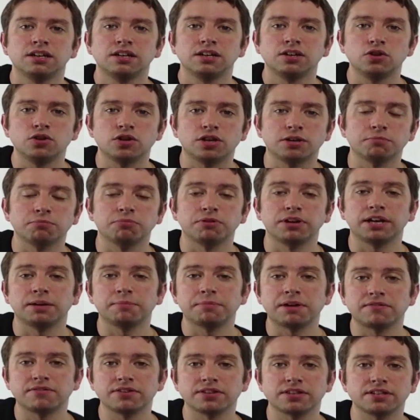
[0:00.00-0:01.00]
You can bring
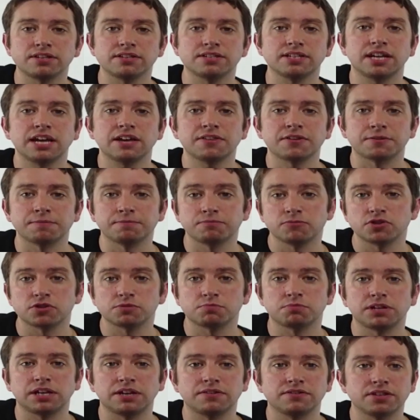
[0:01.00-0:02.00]
everything together. Just
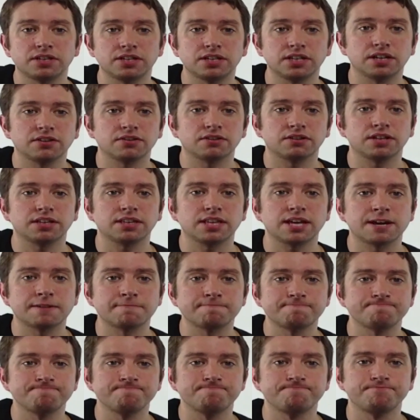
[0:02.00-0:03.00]
bring everything together like that.
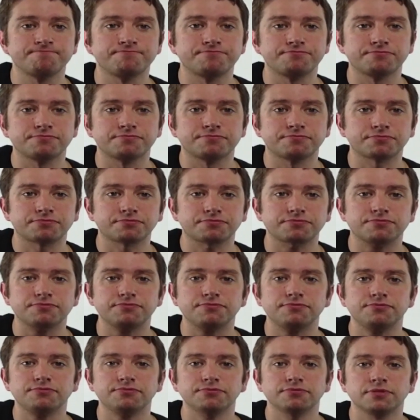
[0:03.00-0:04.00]

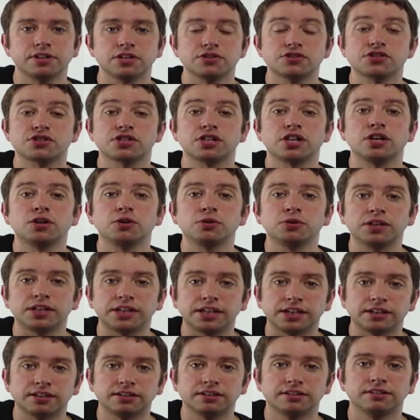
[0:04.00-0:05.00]
Slowly.
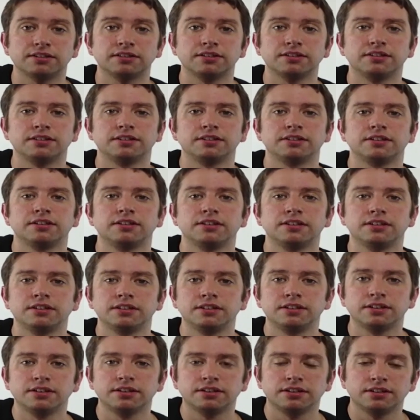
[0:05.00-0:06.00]

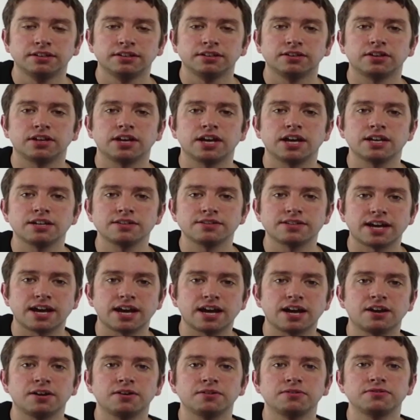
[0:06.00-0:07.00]
Okay,
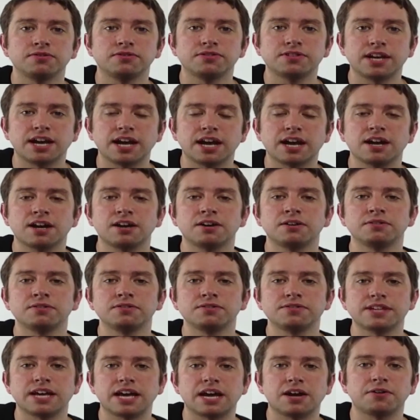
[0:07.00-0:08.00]
down, down,
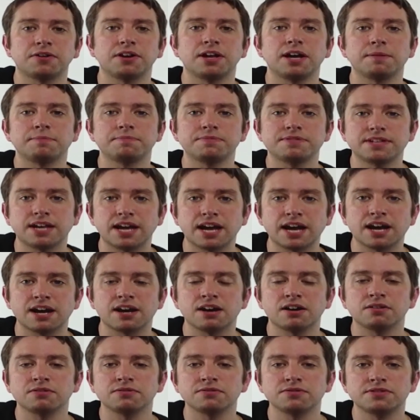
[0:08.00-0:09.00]
down, up,
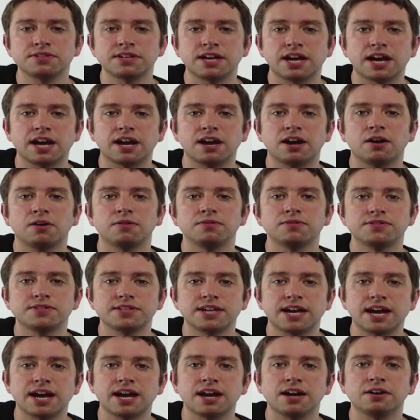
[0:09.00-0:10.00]
down, down,
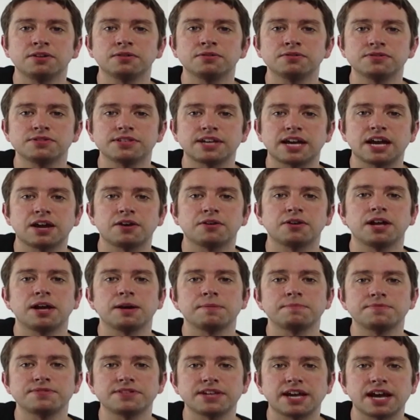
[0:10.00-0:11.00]
down, down,
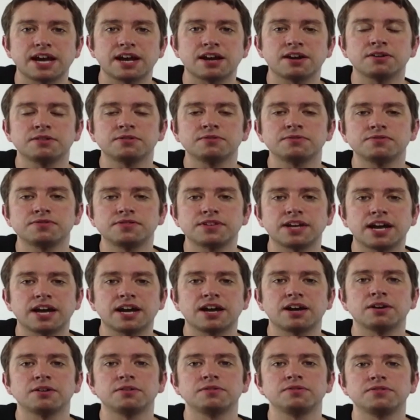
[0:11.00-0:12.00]
up, down,
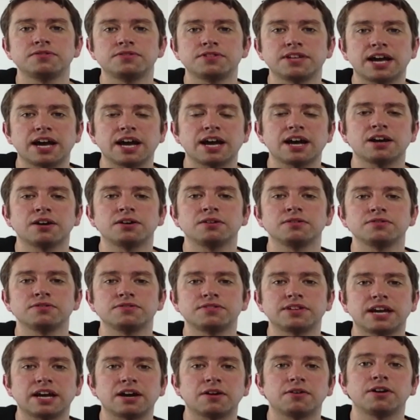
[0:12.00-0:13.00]
down, down,
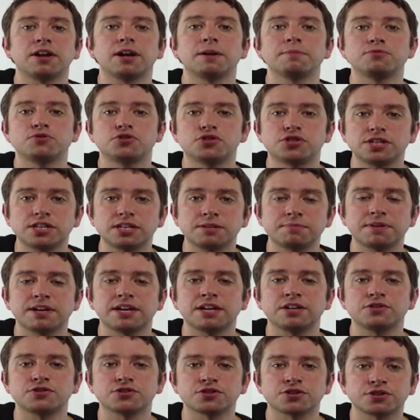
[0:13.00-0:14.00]
down, up, G
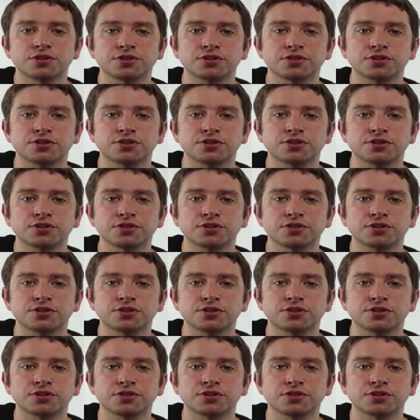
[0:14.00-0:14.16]
major,